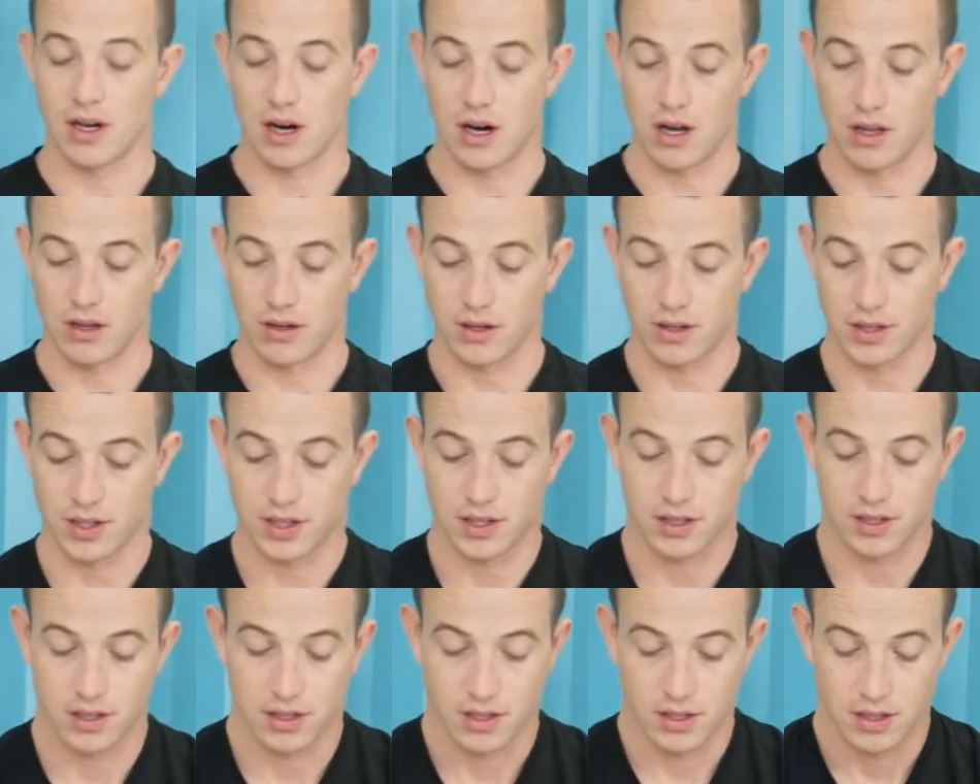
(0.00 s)

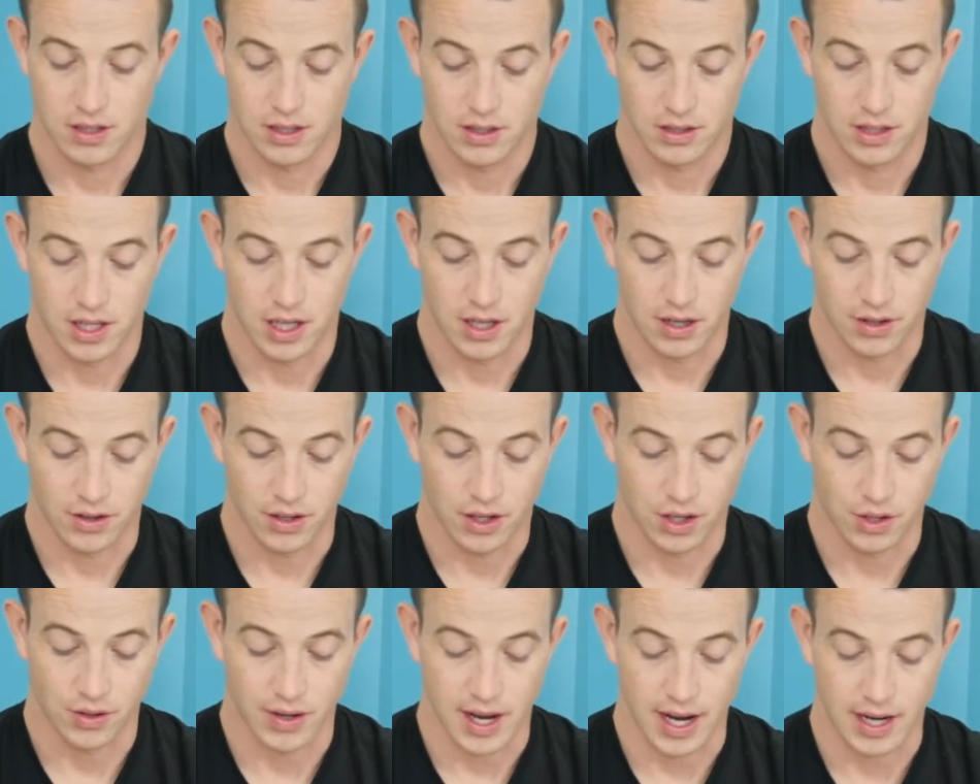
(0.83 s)
collars that are the
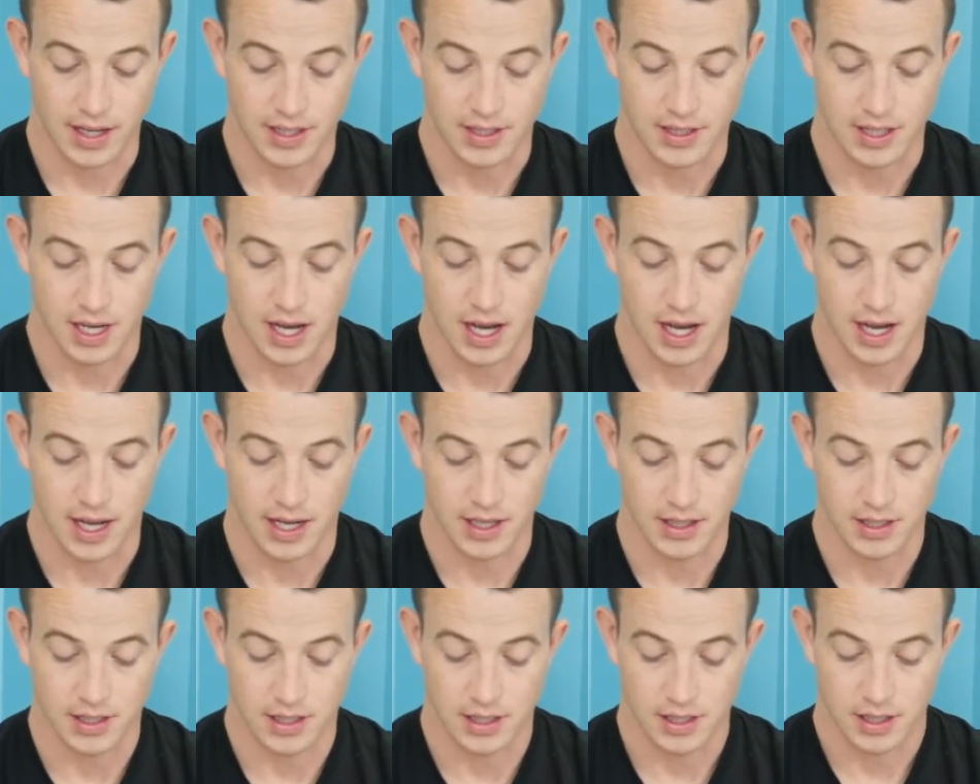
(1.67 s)
correct
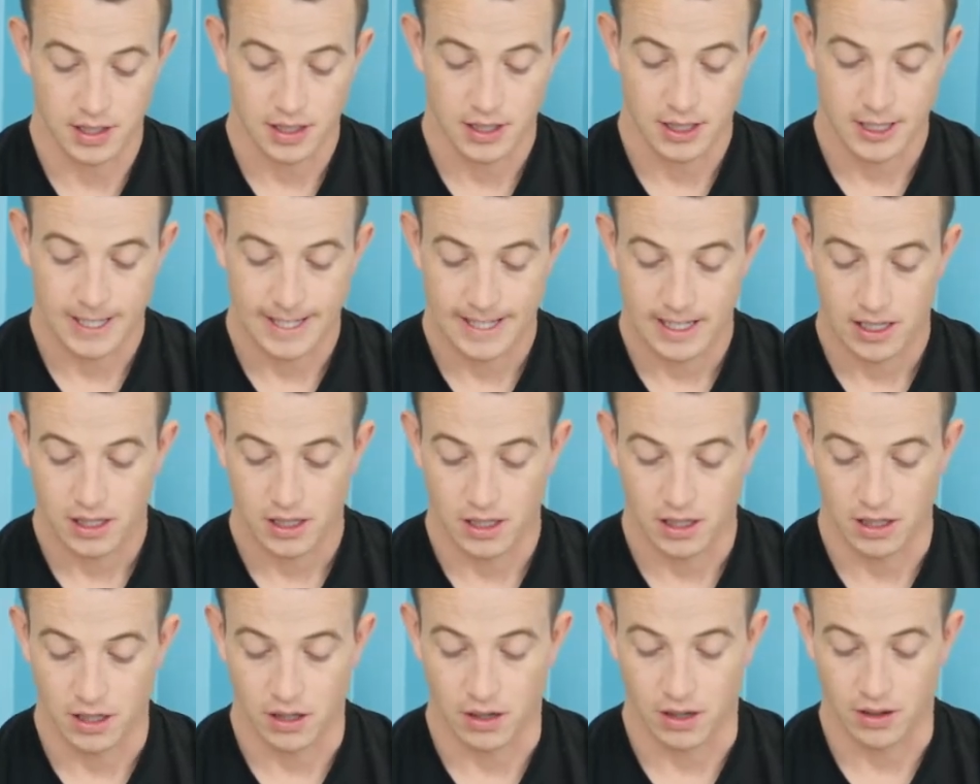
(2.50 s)
size.
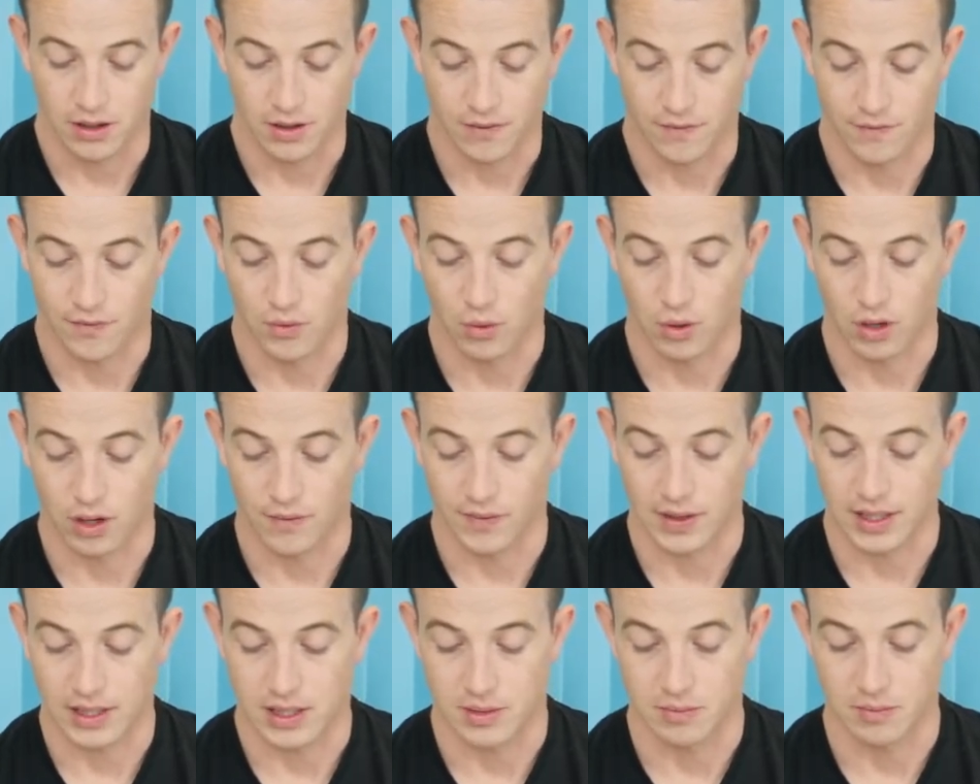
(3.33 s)
I think 4
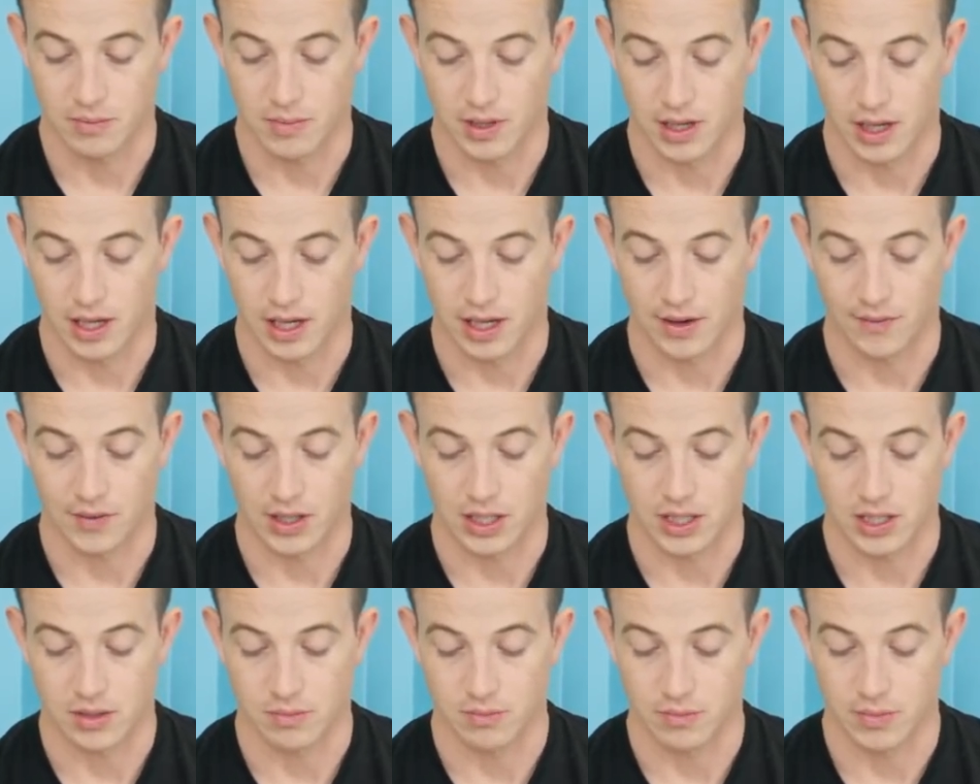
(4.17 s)
of
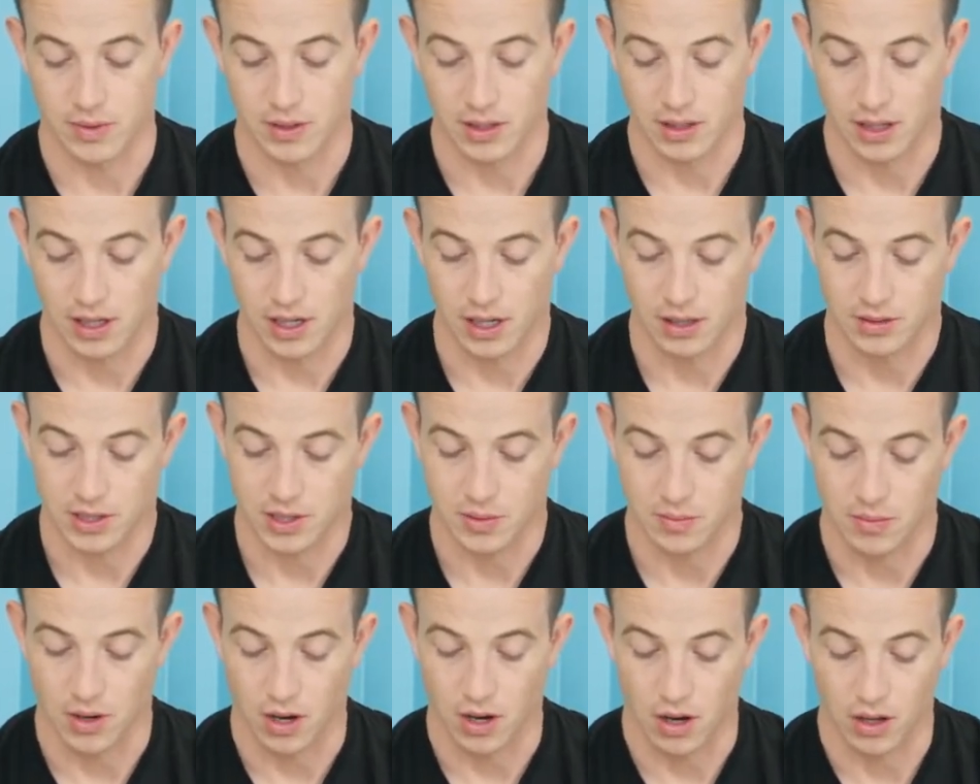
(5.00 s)
each
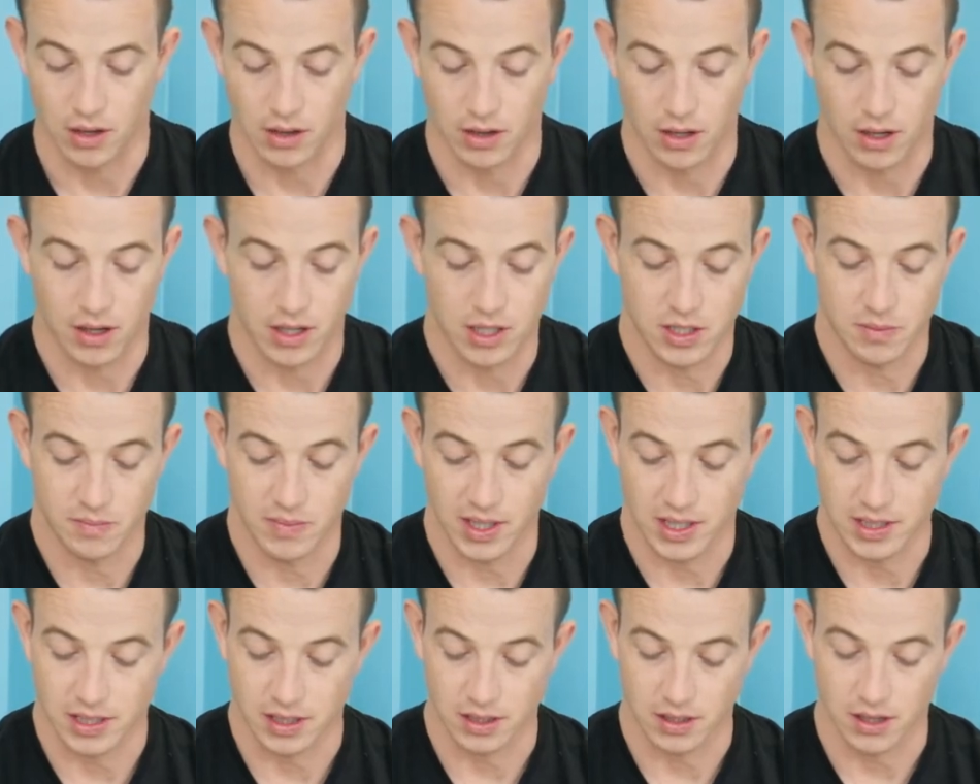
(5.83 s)
small and large
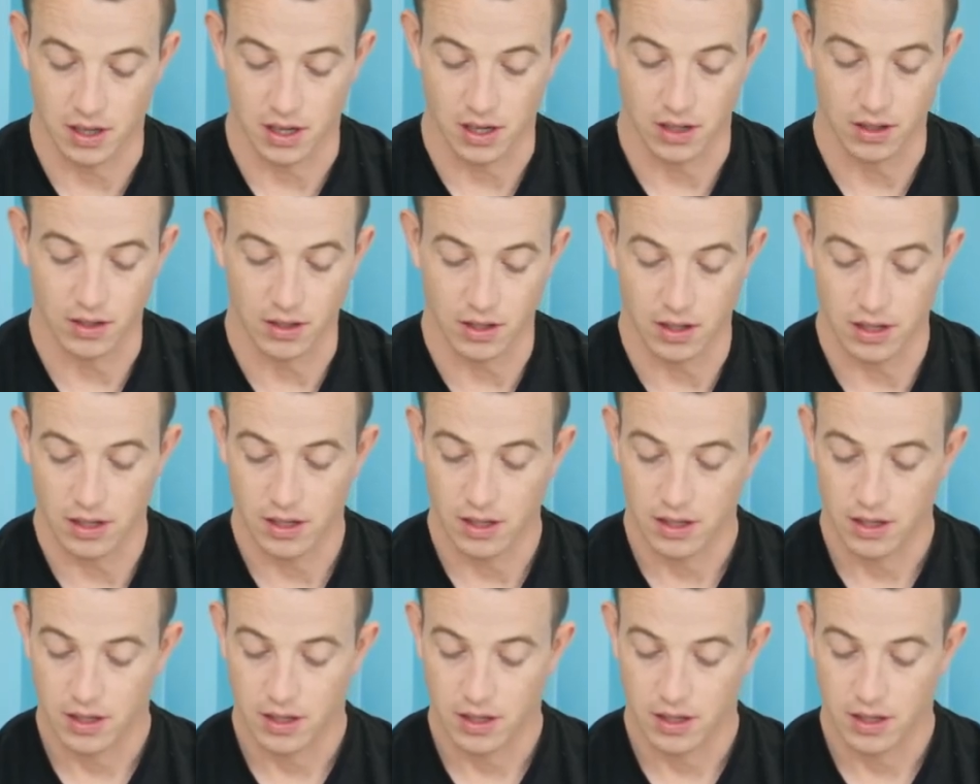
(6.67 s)
mixing collar.